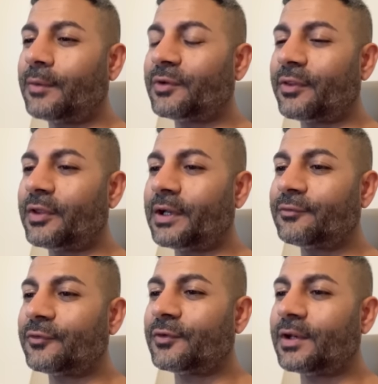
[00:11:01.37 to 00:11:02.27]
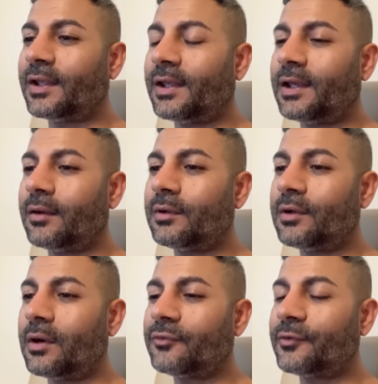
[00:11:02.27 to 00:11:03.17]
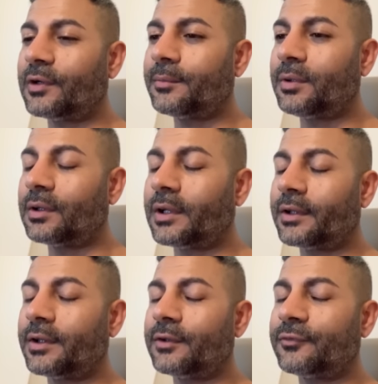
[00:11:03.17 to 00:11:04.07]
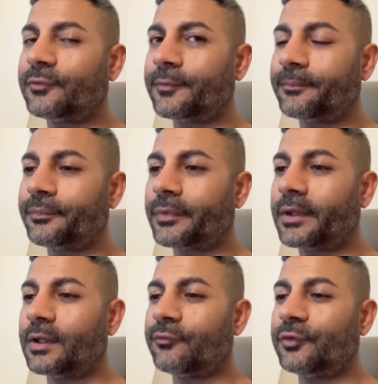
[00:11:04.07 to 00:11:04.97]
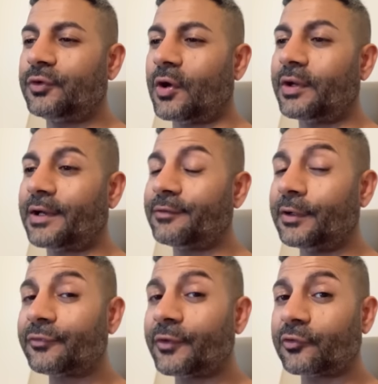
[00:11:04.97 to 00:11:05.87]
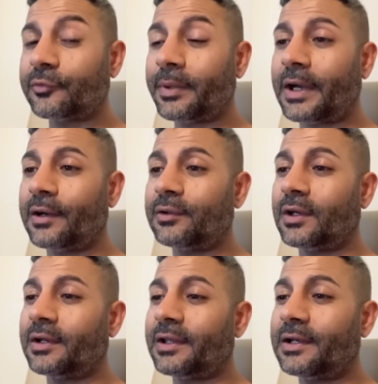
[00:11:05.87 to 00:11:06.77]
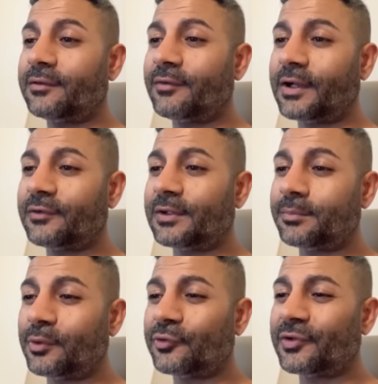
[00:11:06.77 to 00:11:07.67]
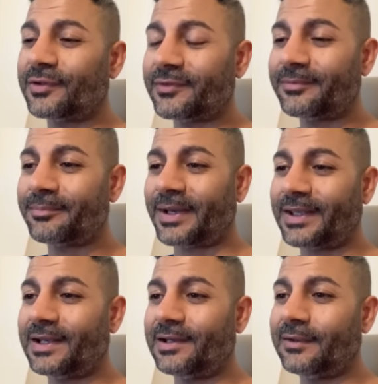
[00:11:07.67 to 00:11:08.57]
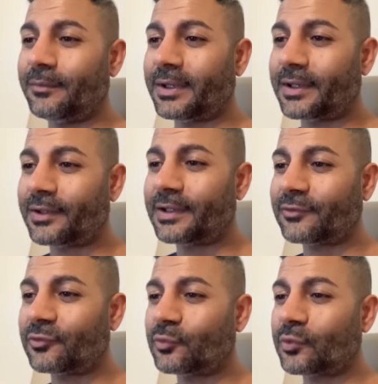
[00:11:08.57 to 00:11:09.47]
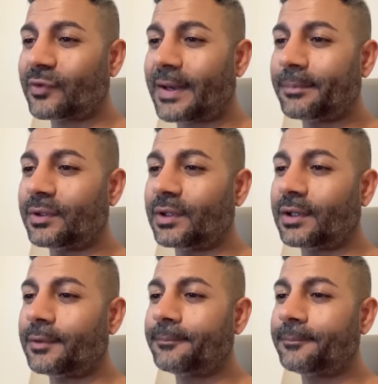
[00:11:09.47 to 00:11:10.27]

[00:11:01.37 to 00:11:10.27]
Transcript: and I think I've just done it here, when you've got a solid plug like this, if you don't have enough suction power, you can inadvertently push it back in a little bit. And I think that's just what's happened here.